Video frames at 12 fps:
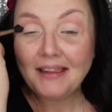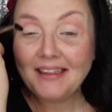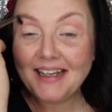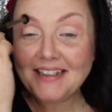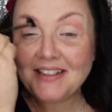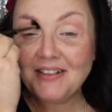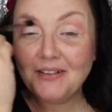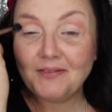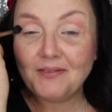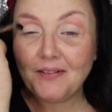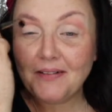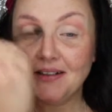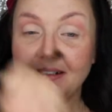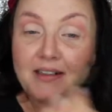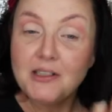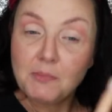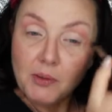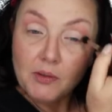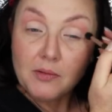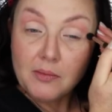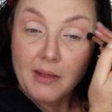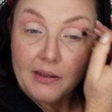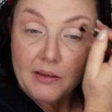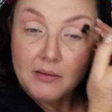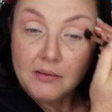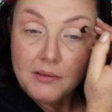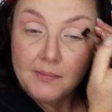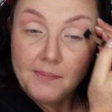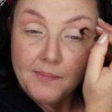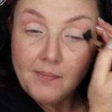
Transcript: That's not very nice, Paul Waghorn.